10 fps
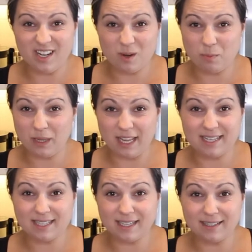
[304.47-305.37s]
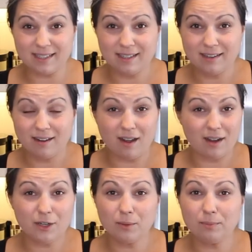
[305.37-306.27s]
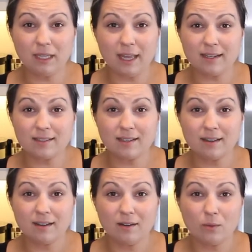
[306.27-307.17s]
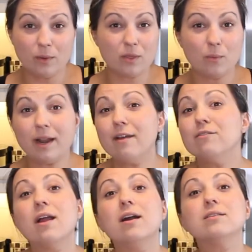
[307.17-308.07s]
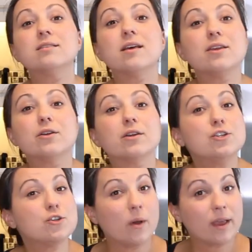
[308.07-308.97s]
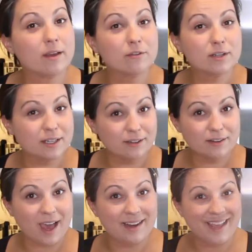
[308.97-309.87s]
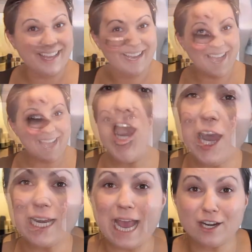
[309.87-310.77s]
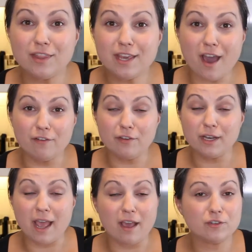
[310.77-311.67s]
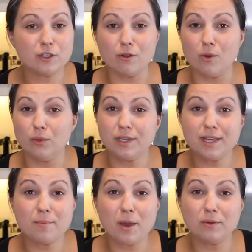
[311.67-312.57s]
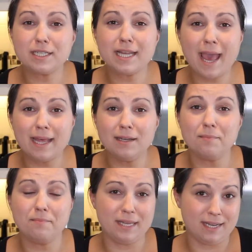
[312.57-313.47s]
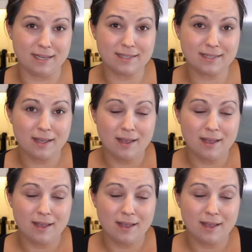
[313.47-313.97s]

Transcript: to place it on your plate with whatever else that you're enjoying for dinner that night. Hot out of the oven after only about 10 minutes.